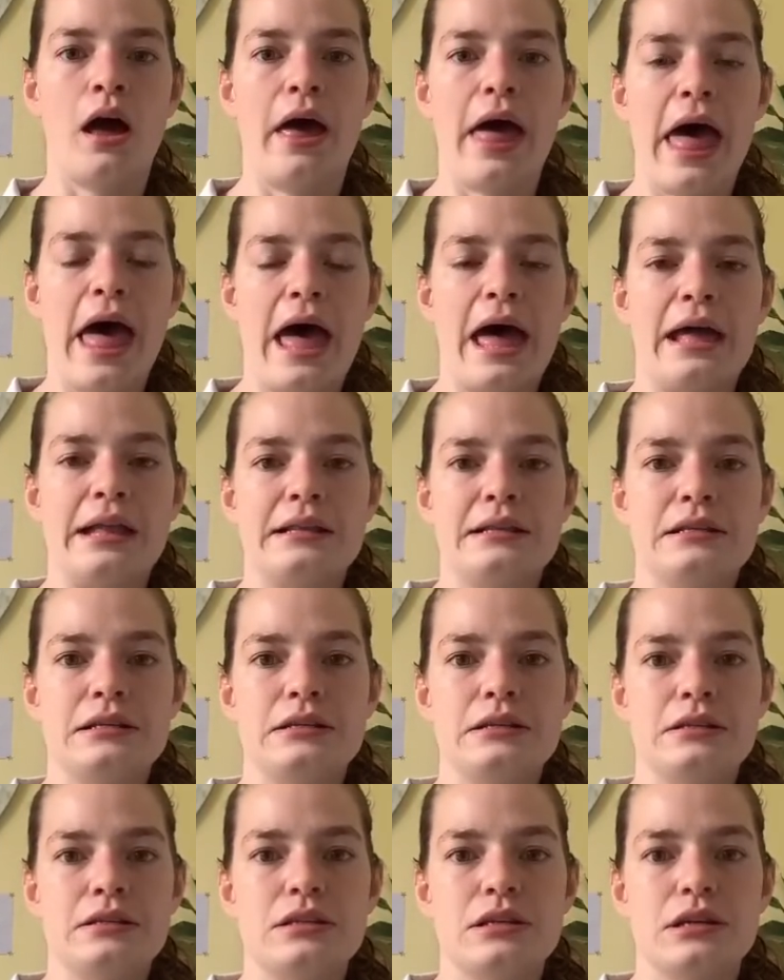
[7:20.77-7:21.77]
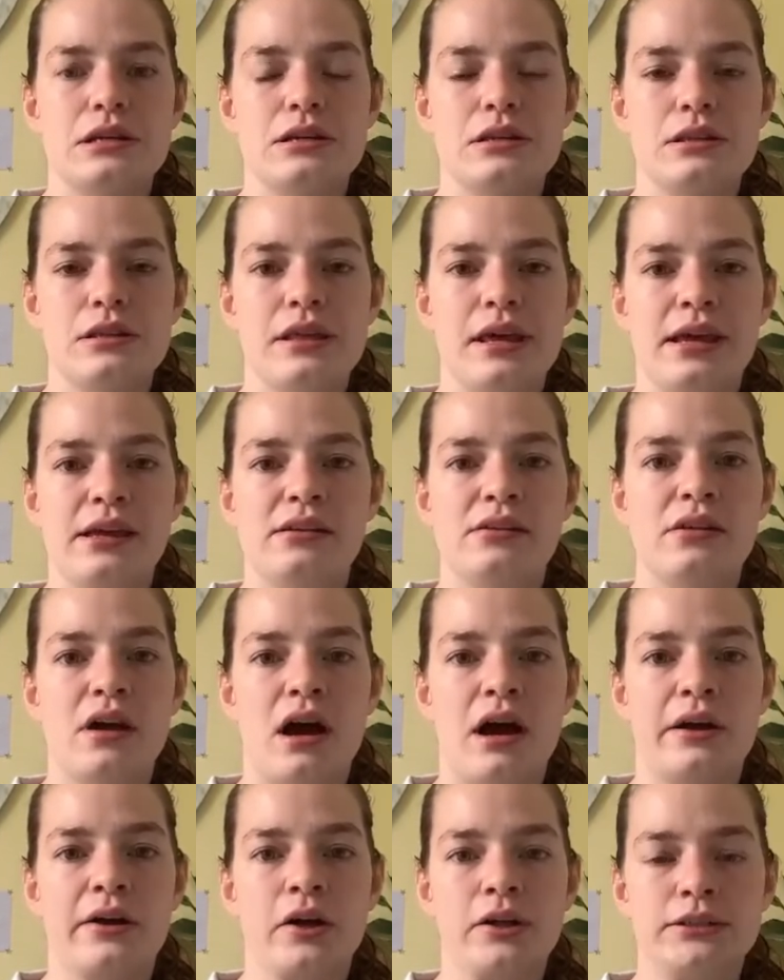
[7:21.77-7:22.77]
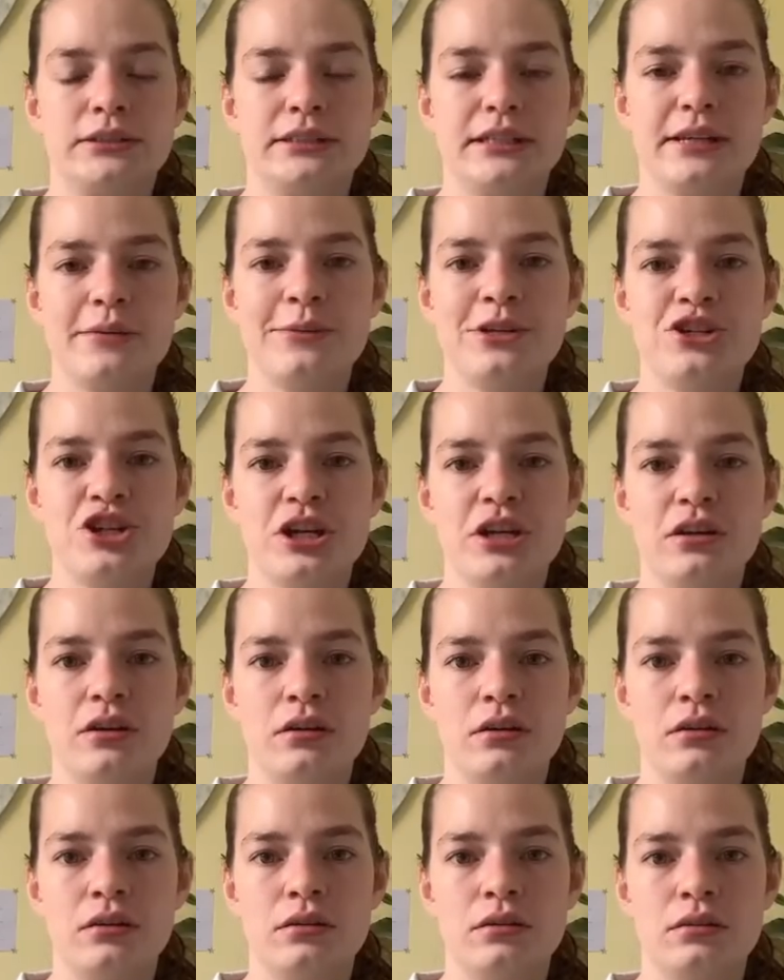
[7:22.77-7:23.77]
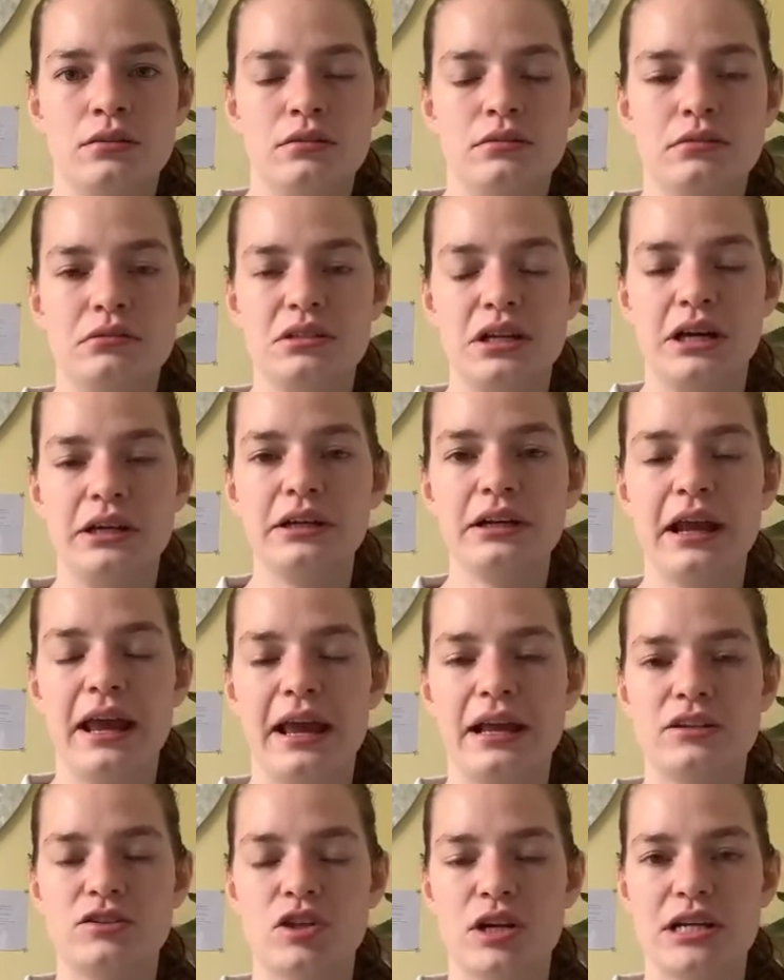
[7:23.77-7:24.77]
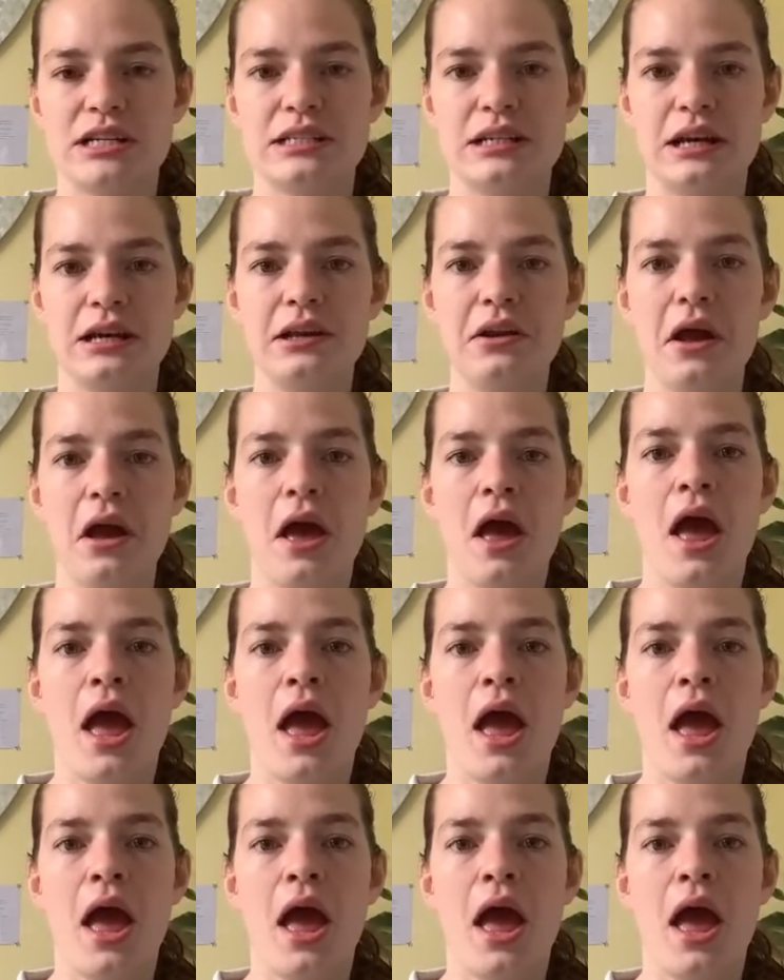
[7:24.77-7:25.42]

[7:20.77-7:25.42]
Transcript: And then I got imaging done, x-rays done.